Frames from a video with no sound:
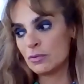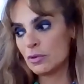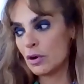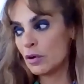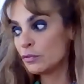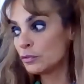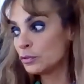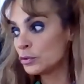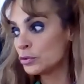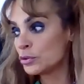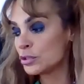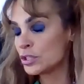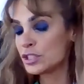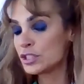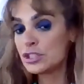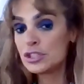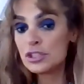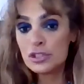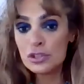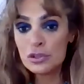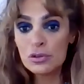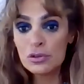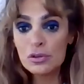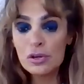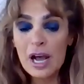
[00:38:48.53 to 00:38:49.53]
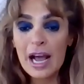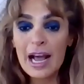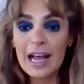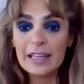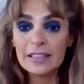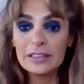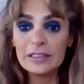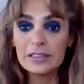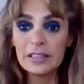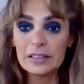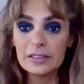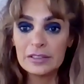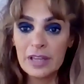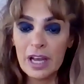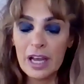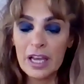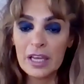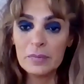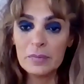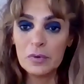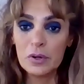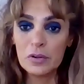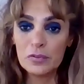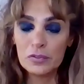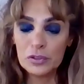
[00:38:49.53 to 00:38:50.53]
of course, you had
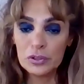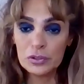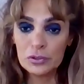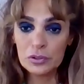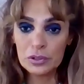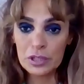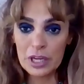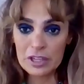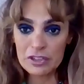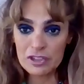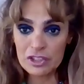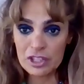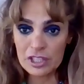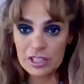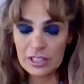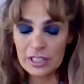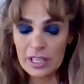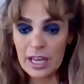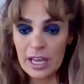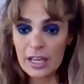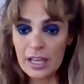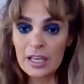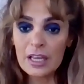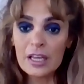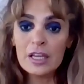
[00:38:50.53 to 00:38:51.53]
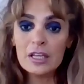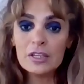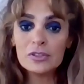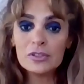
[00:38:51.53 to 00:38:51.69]
time of your agenda